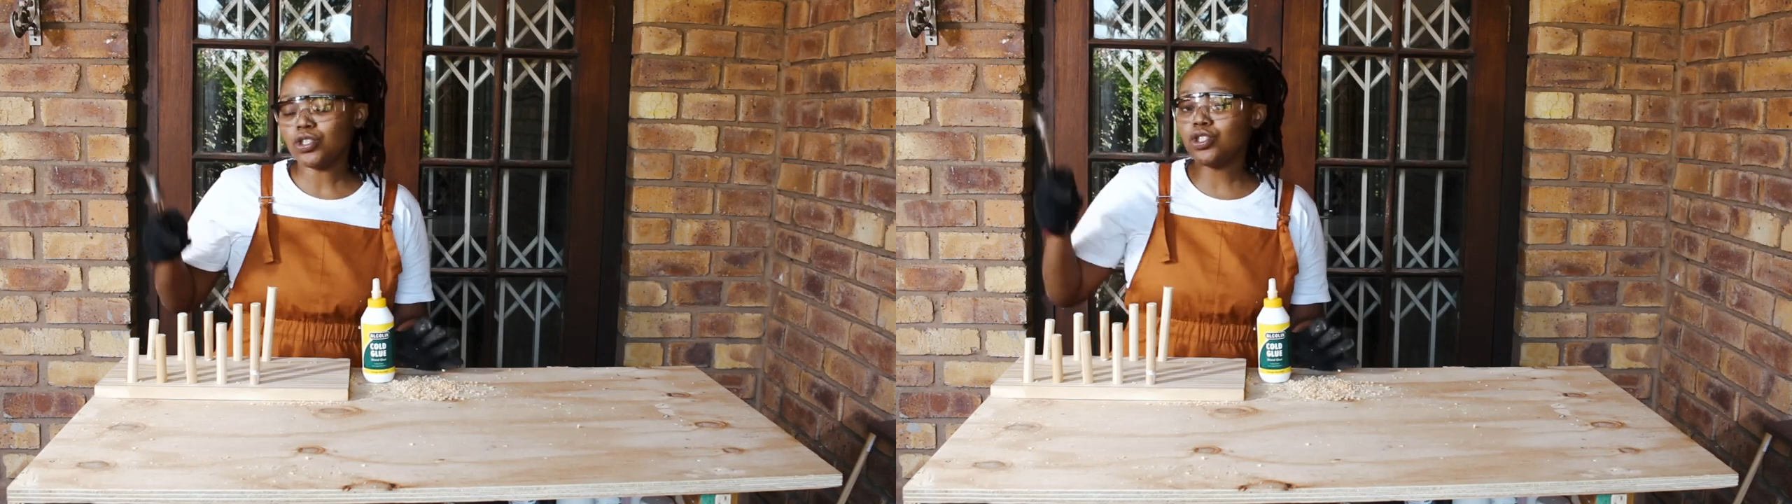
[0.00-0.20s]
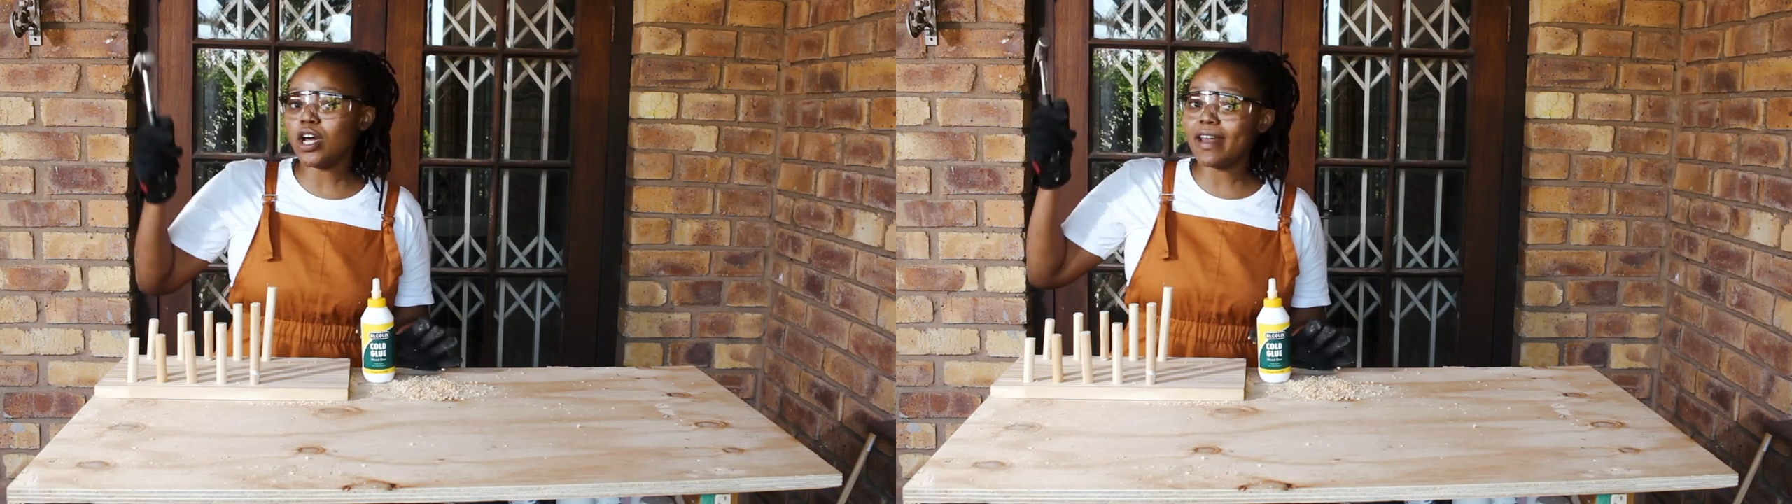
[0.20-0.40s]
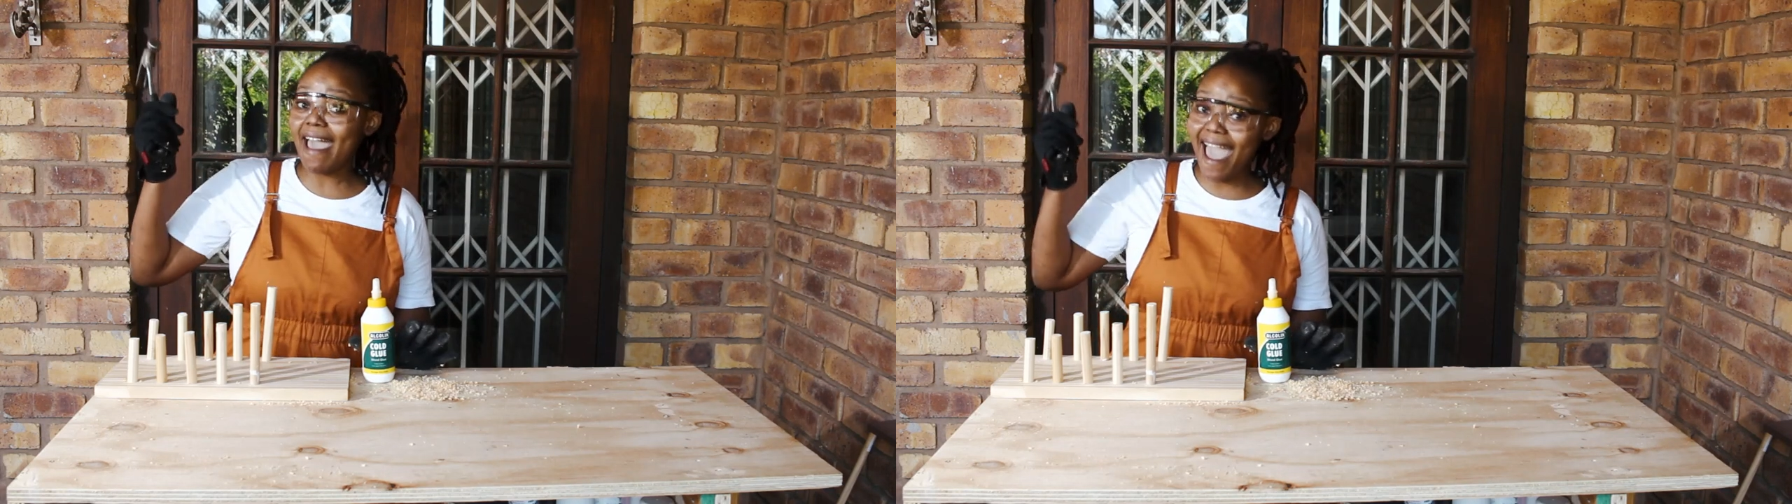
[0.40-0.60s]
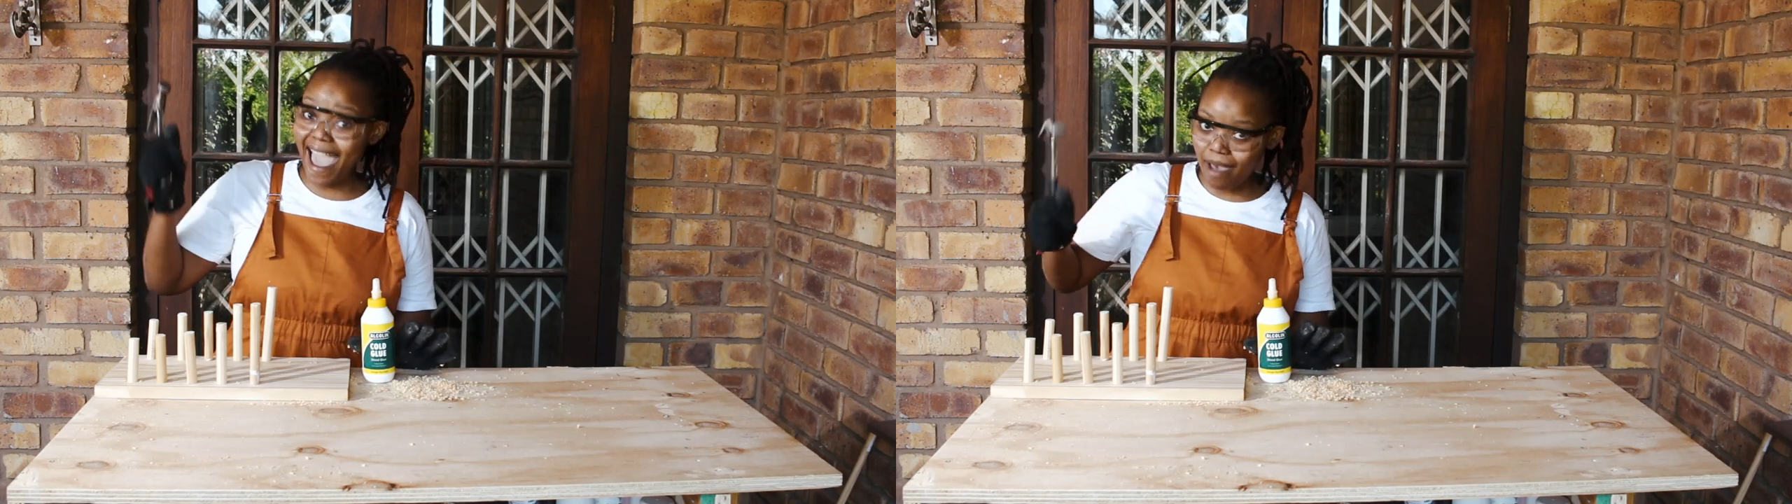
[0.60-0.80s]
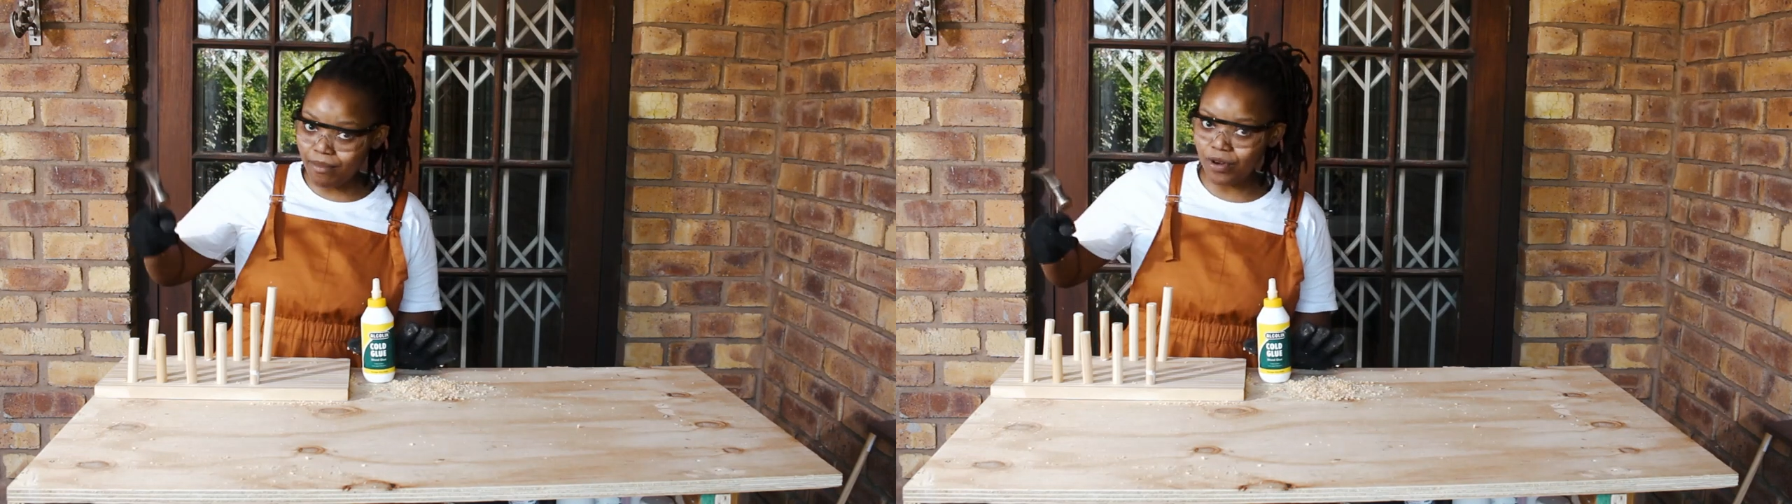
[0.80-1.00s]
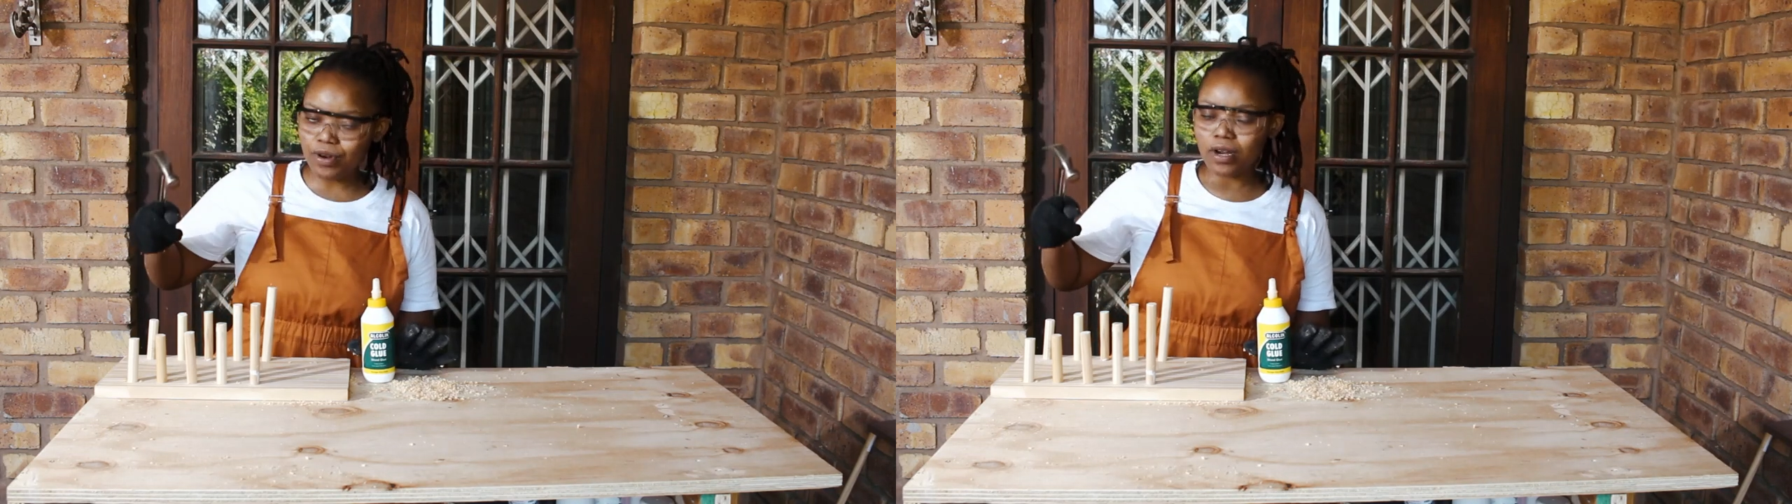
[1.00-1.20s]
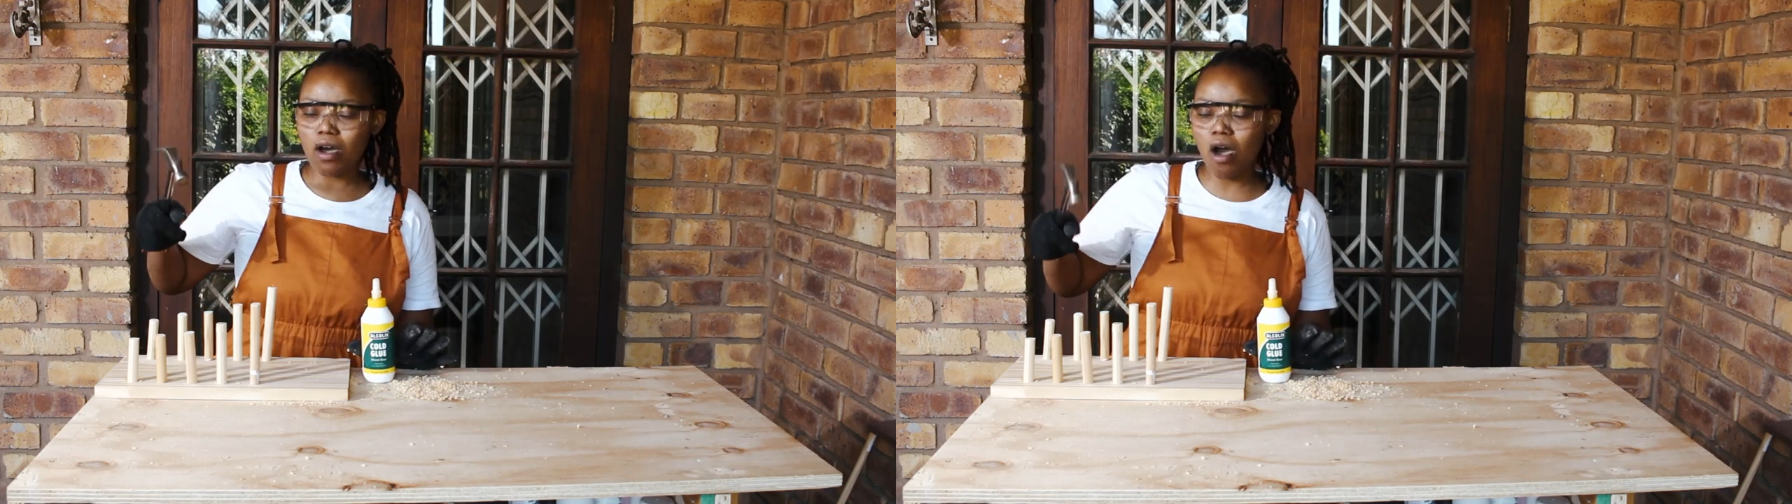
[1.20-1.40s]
Do not hammer